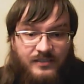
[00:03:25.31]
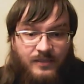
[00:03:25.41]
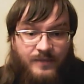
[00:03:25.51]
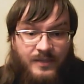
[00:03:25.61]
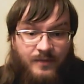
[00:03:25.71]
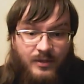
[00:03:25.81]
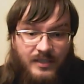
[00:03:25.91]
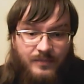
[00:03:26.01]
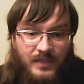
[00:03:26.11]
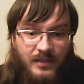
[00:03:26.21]
something for
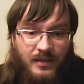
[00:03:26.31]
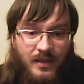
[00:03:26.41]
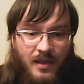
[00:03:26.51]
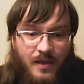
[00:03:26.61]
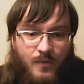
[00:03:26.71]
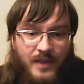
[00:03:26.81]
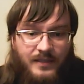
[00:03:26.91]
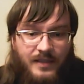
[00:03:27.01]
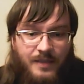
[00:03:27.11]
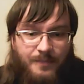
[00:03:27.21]
them? What
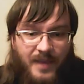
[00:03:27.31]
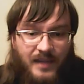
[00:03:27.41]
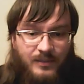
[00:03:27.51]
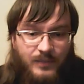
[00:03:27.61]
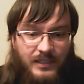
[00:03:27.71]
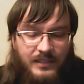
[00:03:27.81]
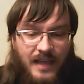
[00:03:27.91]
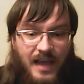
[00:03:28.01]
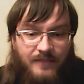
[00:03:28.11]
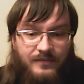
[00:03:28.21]
impact will it
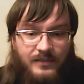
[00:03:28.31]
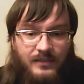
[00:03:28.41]
have?